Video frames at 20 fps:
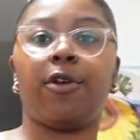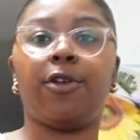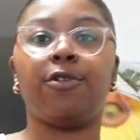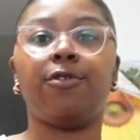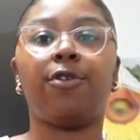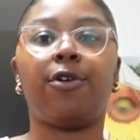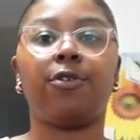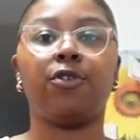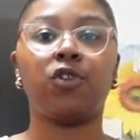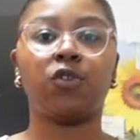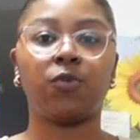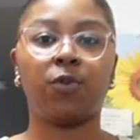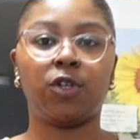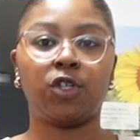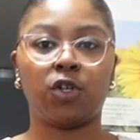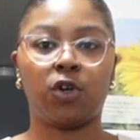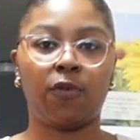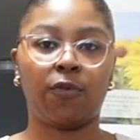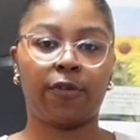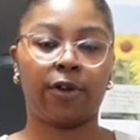where, you know, you
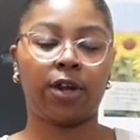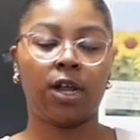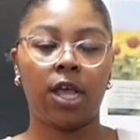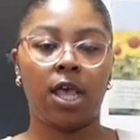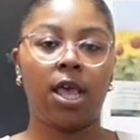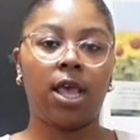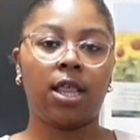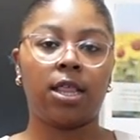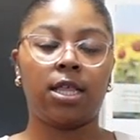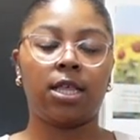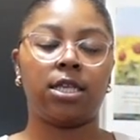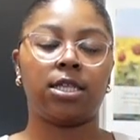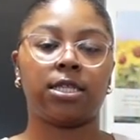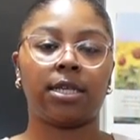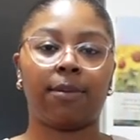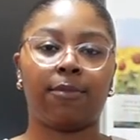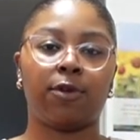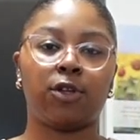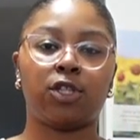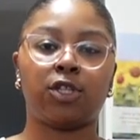switch over these
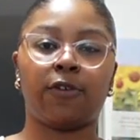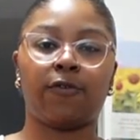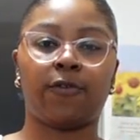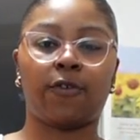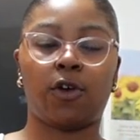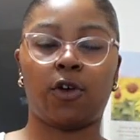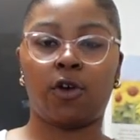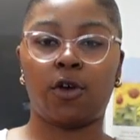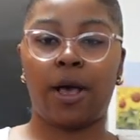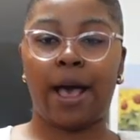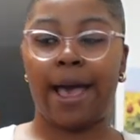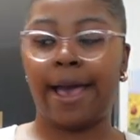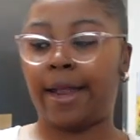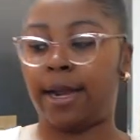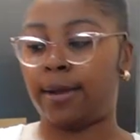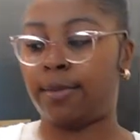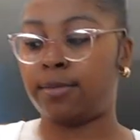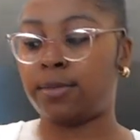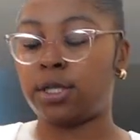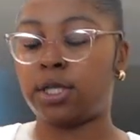summer to fall
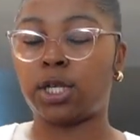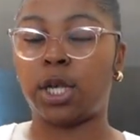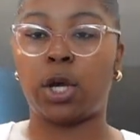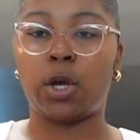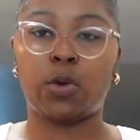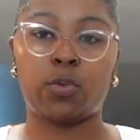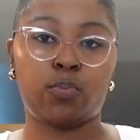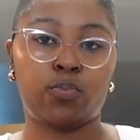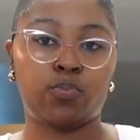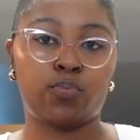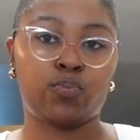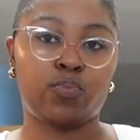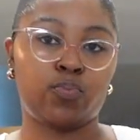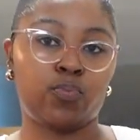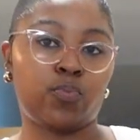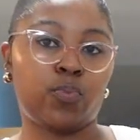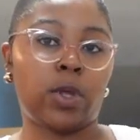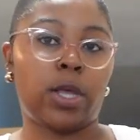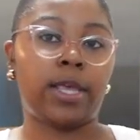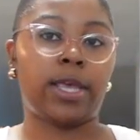items. So
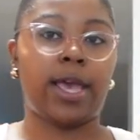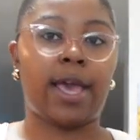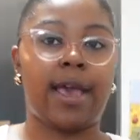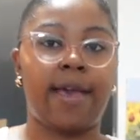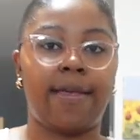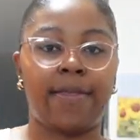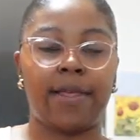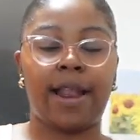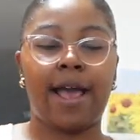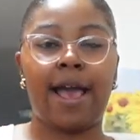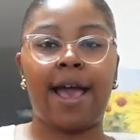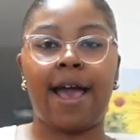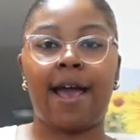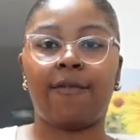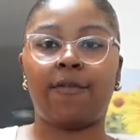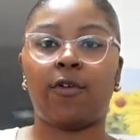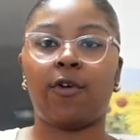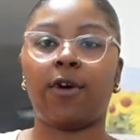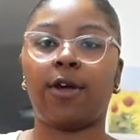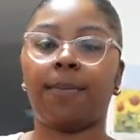yeah, and then I
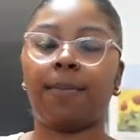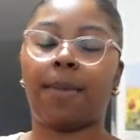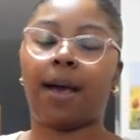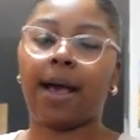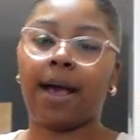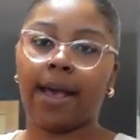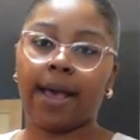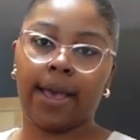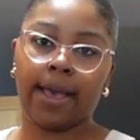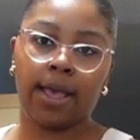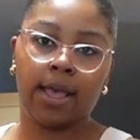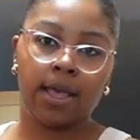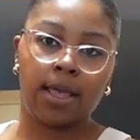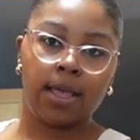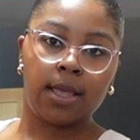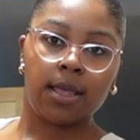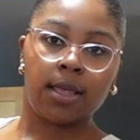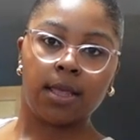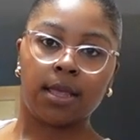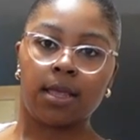have on my,
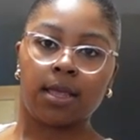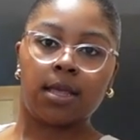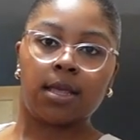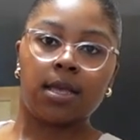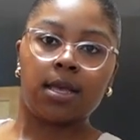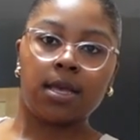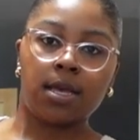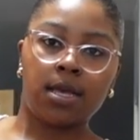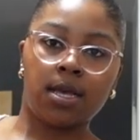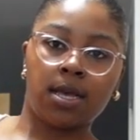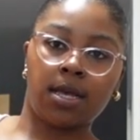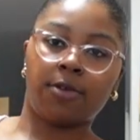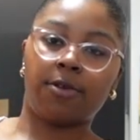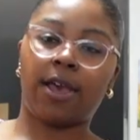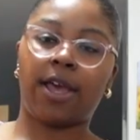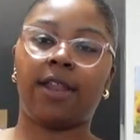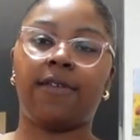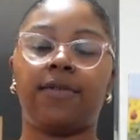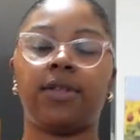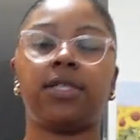
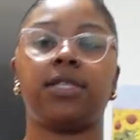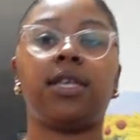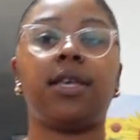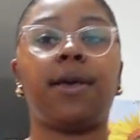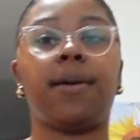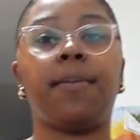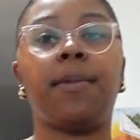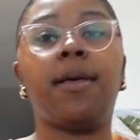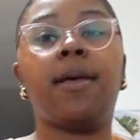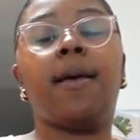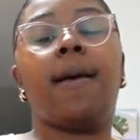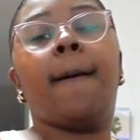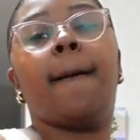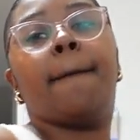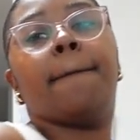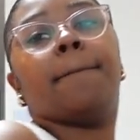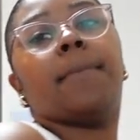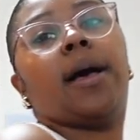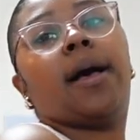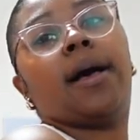can't even see them,
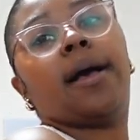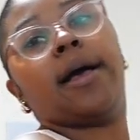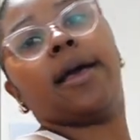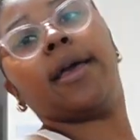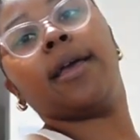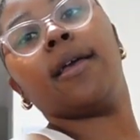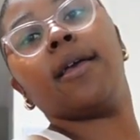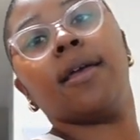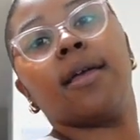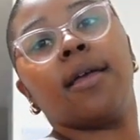my